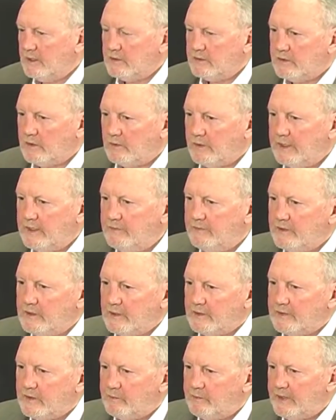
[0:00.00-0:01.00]
So even
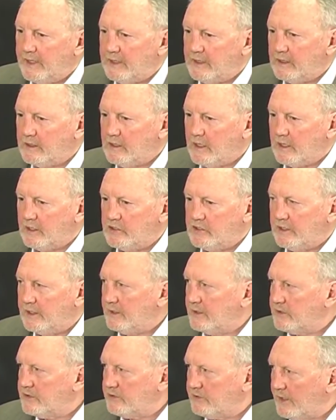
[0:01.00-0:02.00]
on the pedagogy
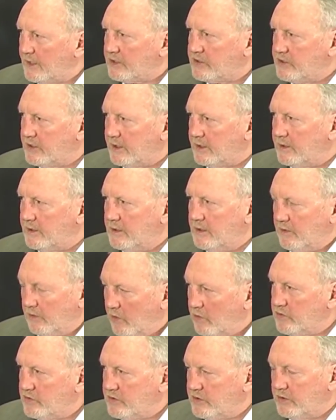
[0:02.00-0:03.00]
instruction,
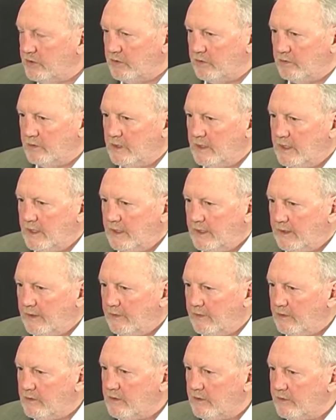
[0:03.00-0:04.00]
those two,
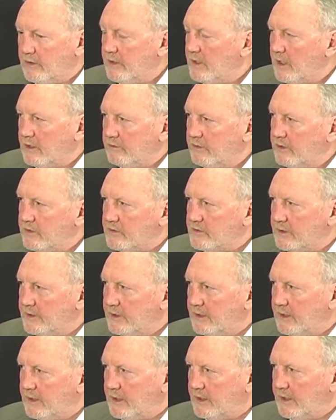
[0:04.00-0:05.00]
they're not
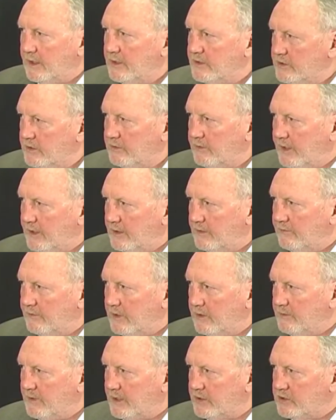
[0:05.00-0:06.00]
usually integrated
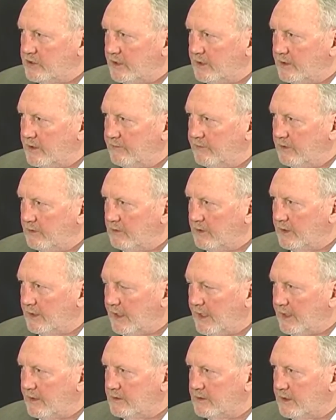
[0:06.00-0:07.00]
very much. If you look
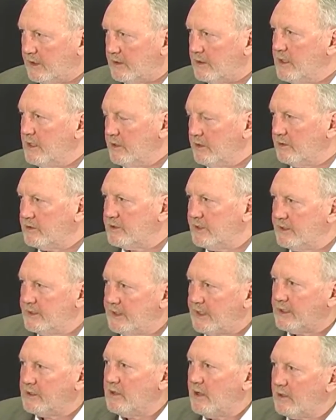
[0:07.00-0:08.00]
at, you'll see
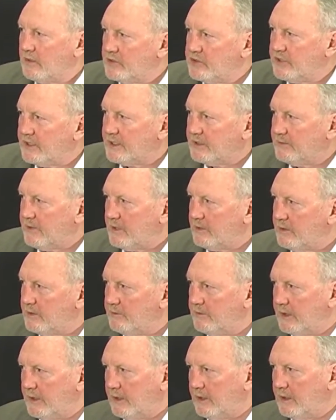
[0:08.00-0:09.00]
technology come out
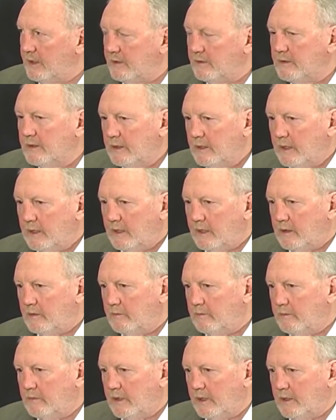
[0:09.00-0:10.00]
and be
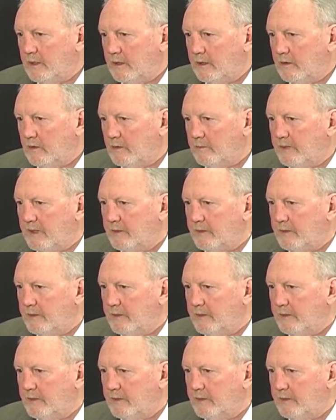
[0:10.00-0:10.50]
and